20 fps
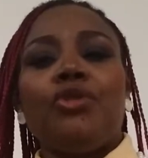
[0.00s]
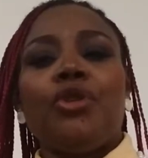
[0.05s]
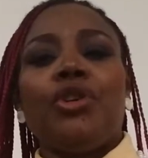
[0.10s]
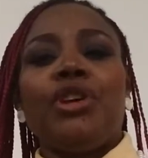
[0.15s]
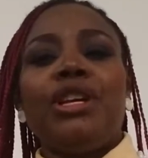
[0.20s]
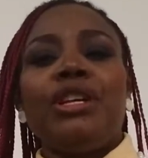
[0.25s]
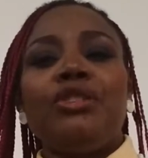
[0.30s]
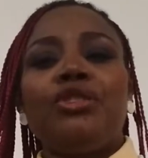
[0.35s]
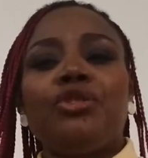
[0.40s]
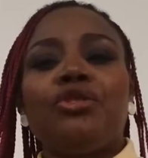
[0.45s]
your
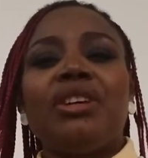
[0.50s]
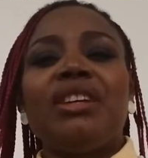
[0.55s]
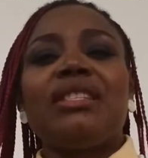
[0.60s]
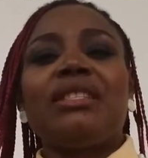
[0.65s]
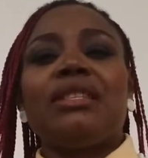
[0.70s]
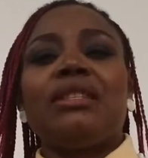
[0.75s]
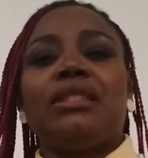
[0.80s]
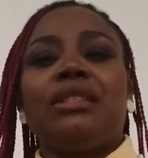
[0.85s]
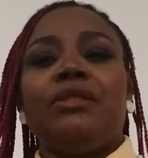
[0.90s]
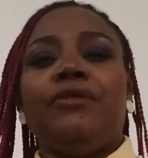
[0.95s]

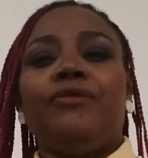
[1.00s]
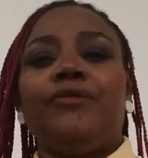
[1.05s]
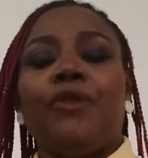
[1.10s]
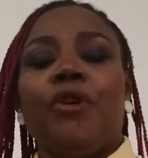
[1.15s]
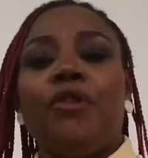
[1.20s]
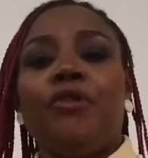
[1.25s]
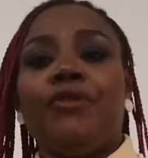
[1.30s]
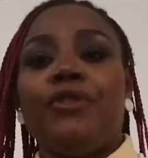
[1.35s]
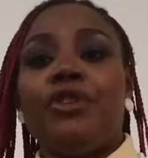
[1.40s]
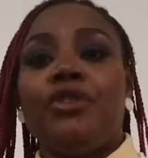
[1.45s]
interest is
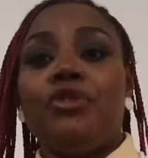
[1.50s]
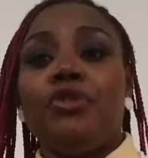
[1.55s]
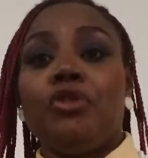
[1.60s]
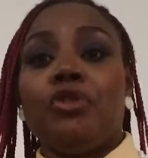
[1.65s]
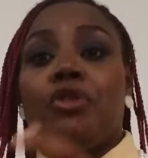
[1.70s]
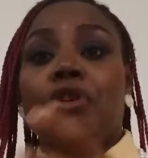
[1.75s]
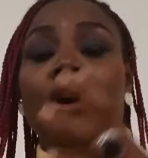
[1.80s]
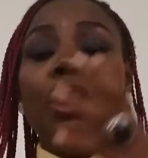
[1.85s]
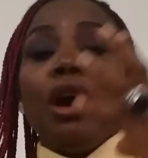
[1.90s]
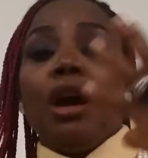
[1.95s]
evolving,
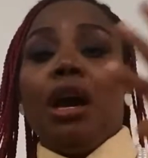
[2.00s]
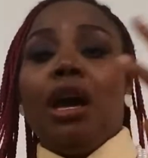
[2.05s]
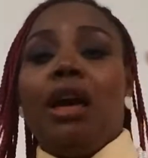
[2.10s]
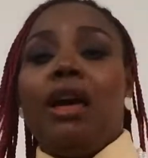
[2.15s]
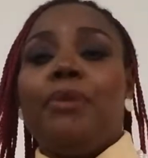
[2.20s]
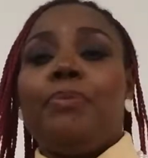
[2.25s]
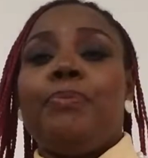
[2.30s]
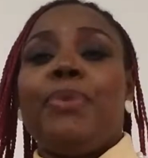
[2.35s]
your uh,